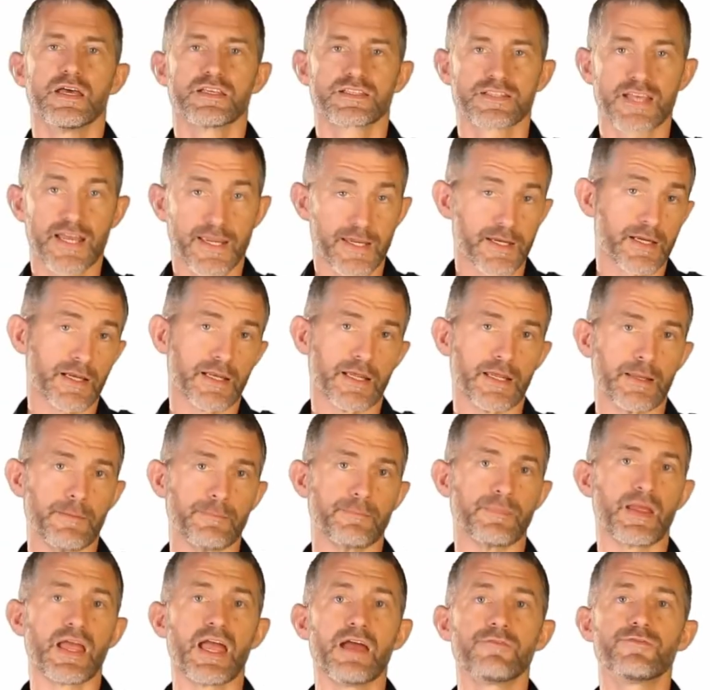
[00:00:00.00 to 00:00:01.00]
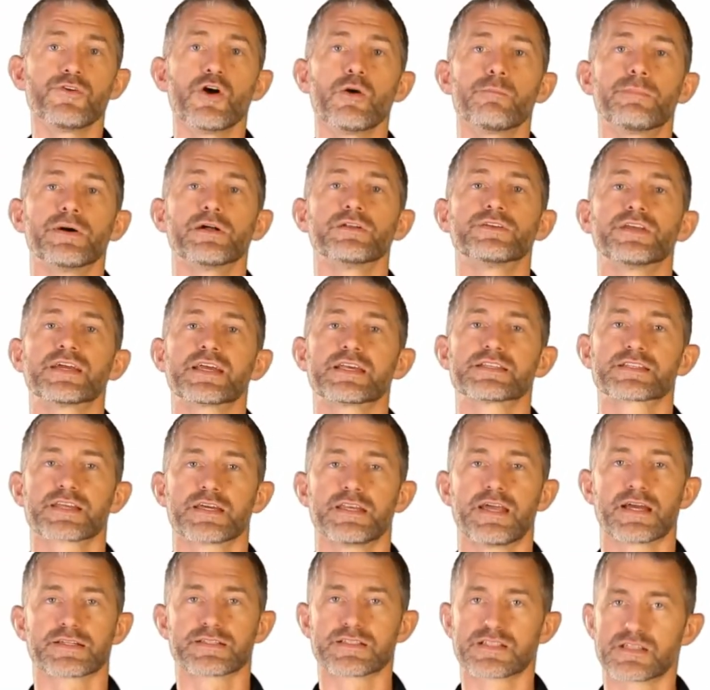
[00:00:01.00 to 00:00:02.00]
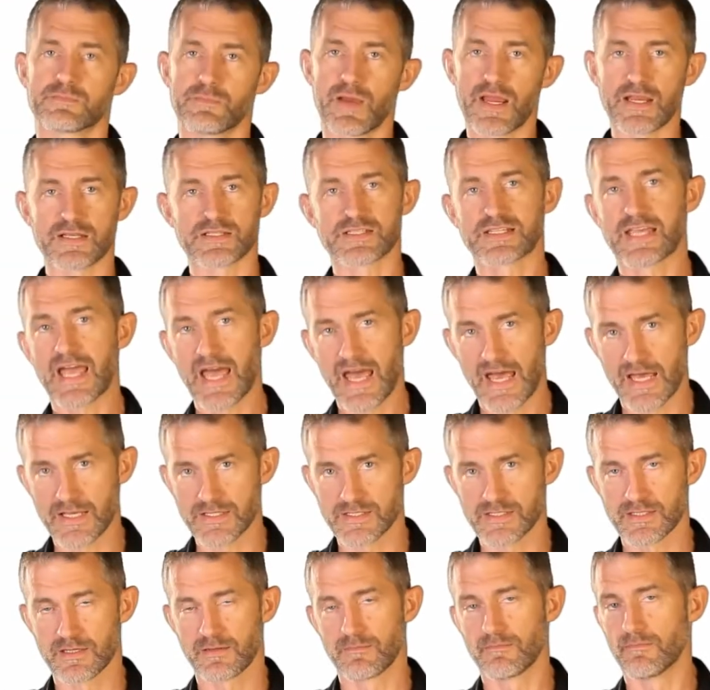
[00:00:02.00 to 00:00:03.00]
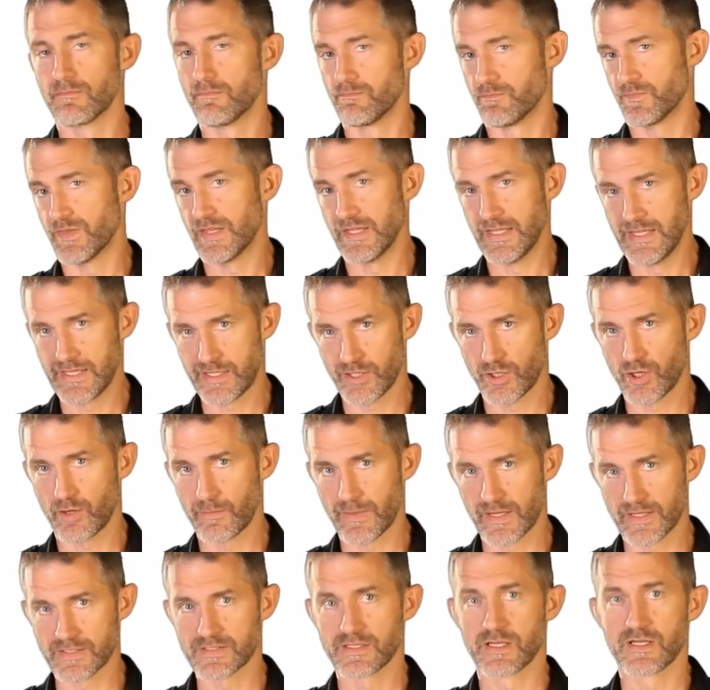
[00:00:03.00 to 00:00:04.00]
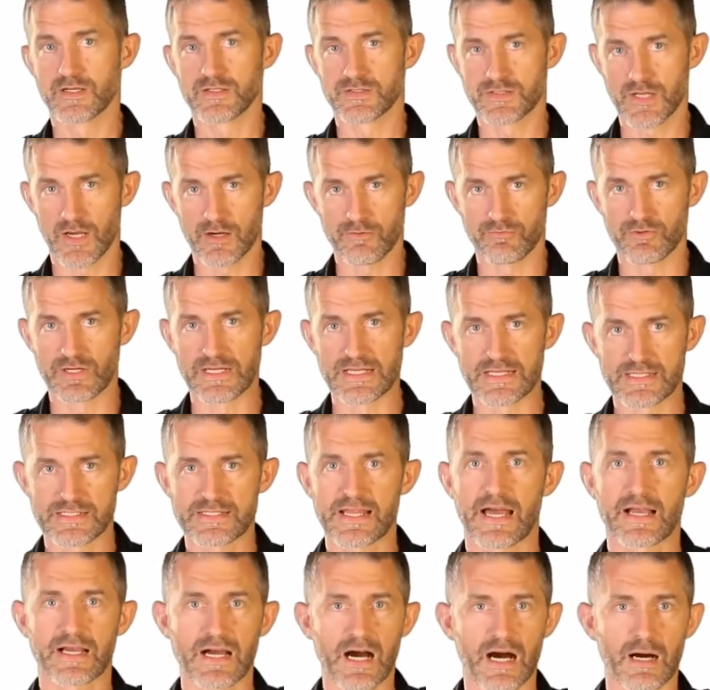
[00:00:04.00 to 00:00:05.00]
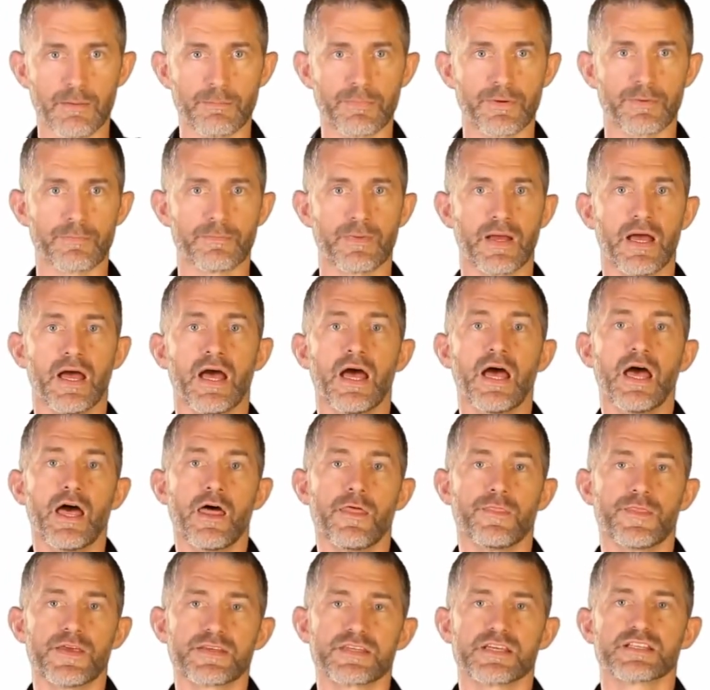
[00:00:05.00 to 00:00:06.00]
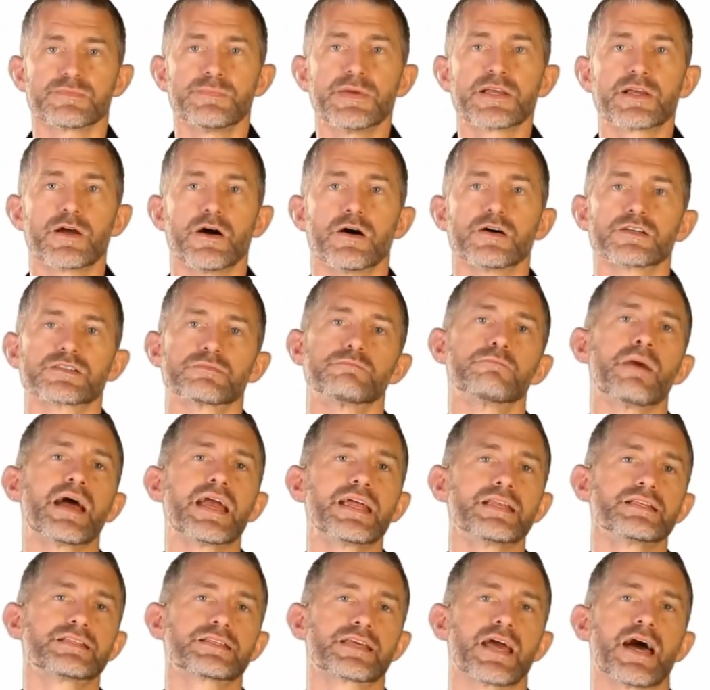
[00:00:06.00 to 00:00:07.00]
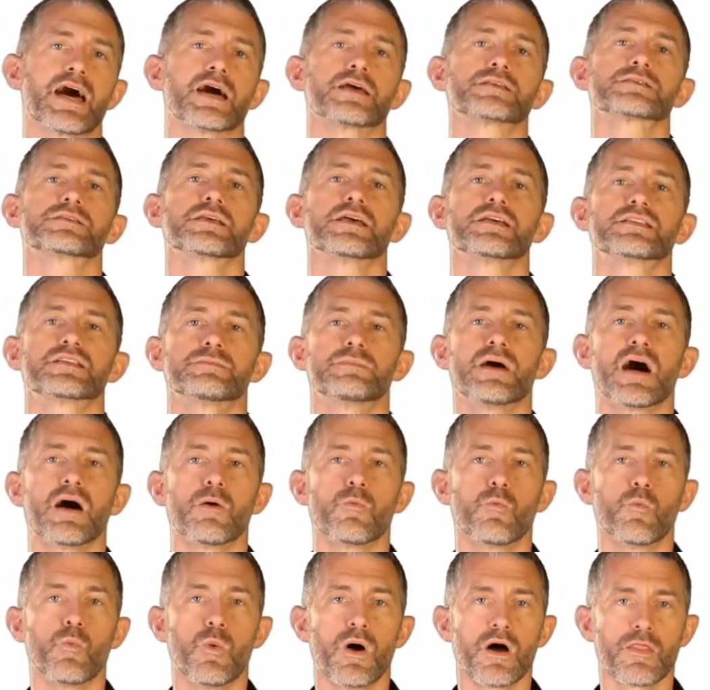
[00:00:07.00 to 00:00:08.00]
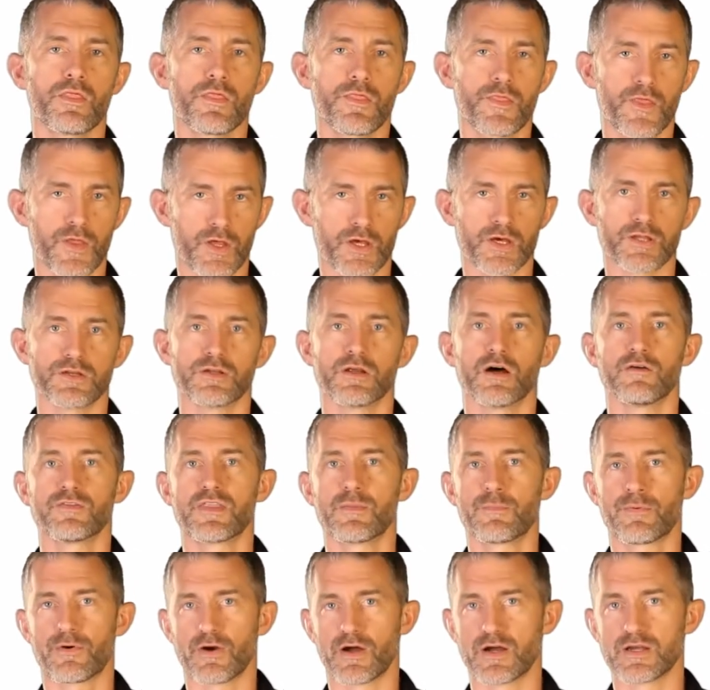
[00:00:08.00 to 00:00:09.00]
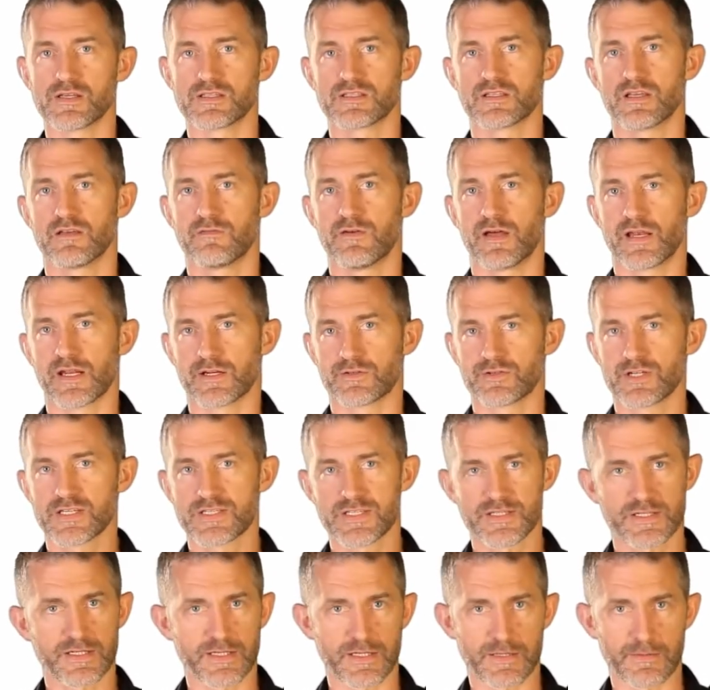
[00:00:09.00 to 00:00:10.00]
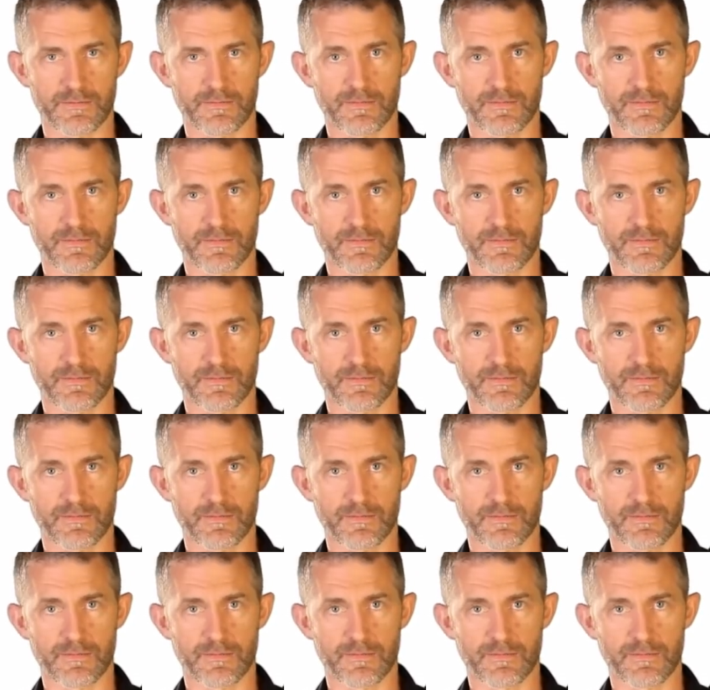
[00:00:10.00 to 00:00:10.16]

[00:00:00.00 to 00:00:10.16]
Secondly, if your building is connected to mains gas, the economics don't really stack up. This is because mains gas is about one third of the price of electricity.